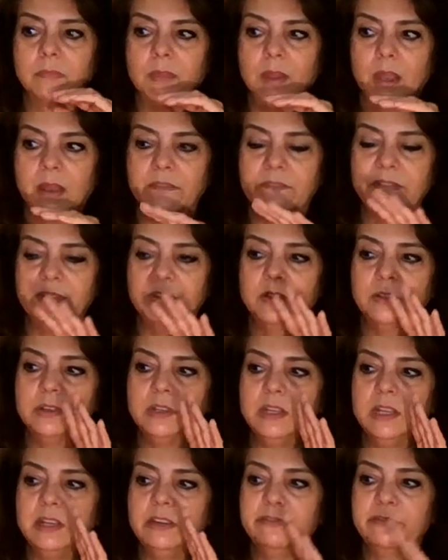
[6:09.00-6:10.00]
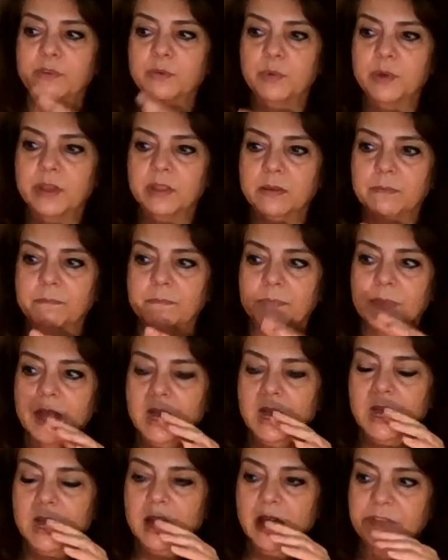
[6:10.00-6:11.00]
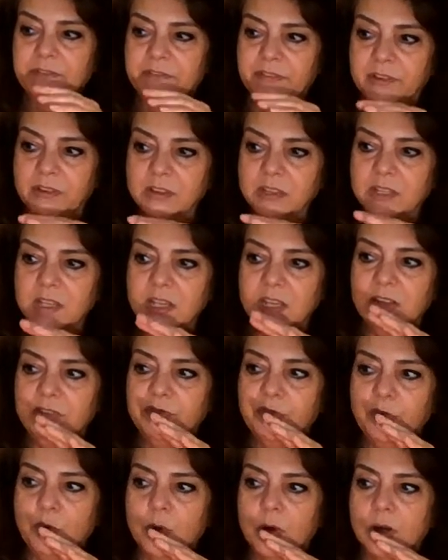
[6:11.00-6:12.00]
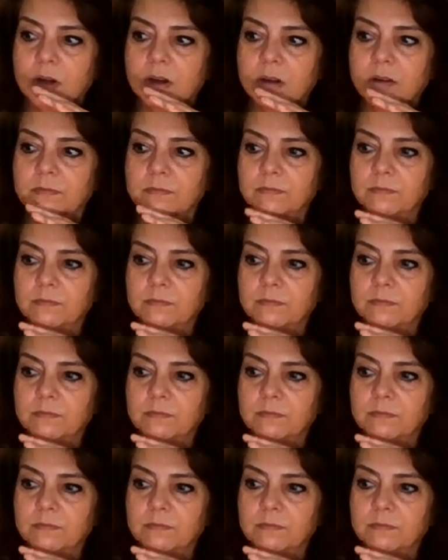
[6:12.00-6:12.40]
I feel a need for rhythm. I feel a need for